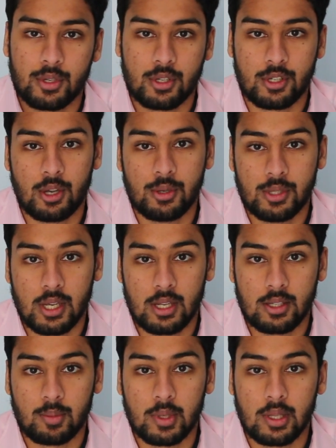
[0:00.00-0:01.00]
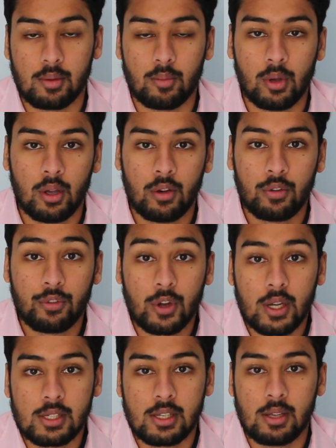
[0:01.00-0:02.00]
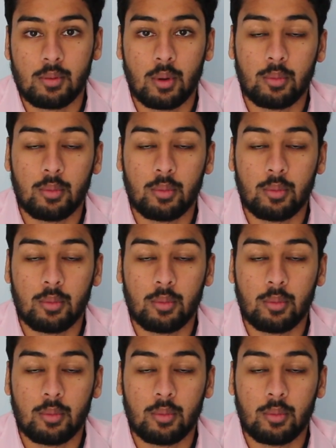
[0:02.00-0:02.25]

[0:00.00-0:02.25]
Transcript: associated with them. Firstly,